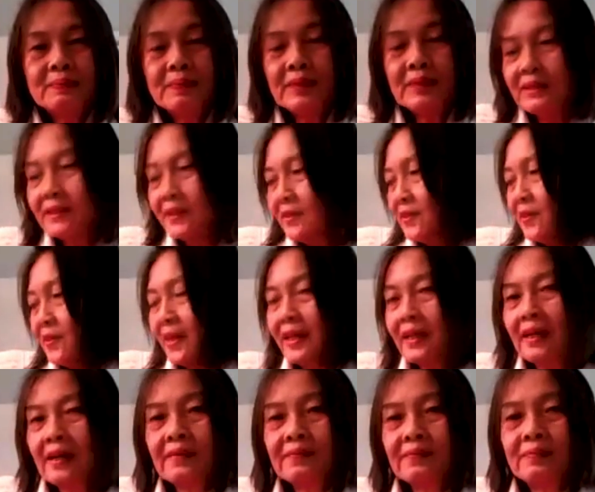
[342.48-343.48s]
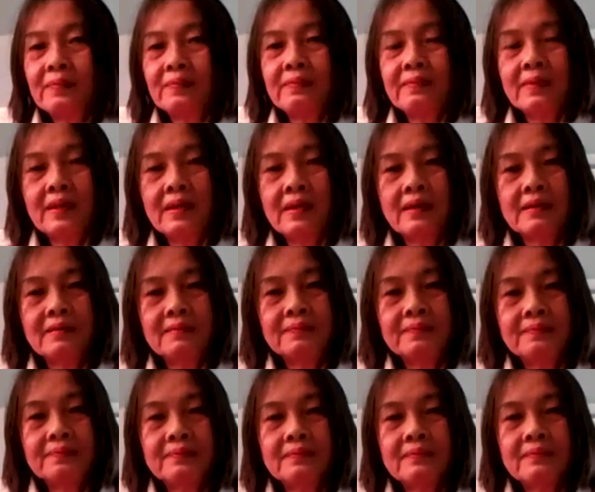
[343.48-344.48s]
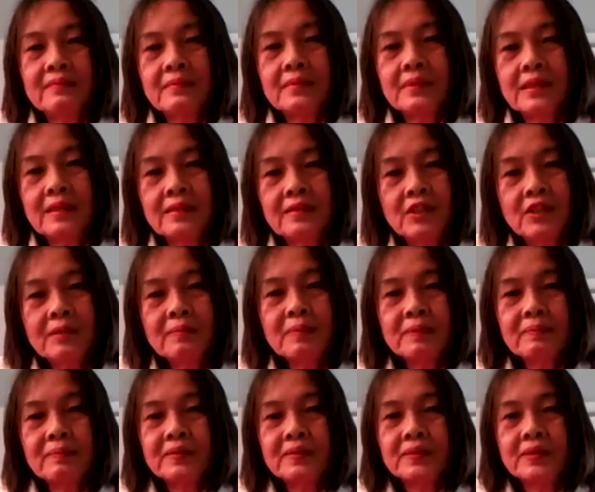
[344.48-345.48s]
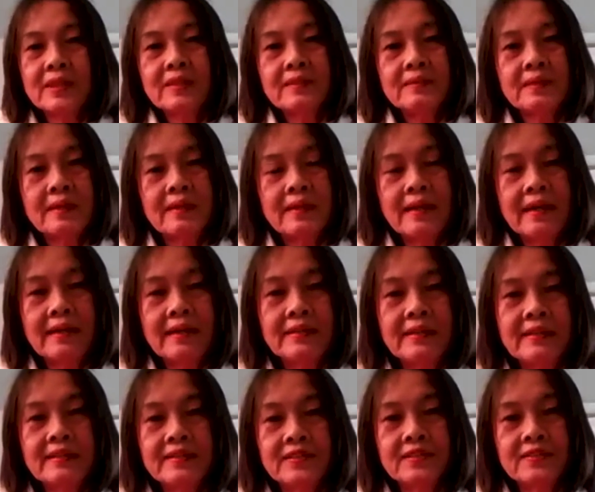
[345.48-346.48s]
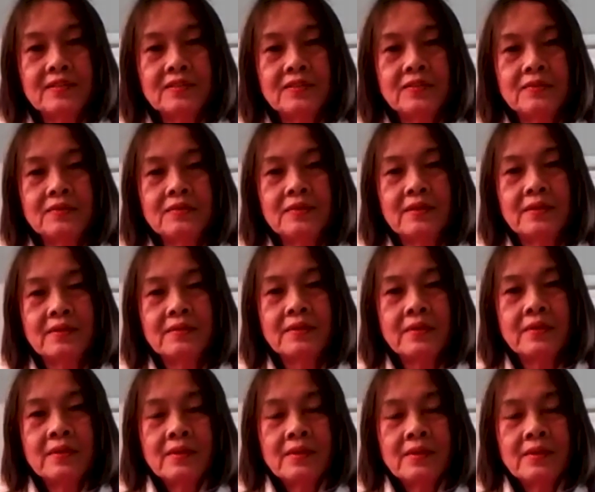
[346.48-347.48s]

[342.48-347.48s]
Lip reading: pieces that are the chamber music, that I listen to the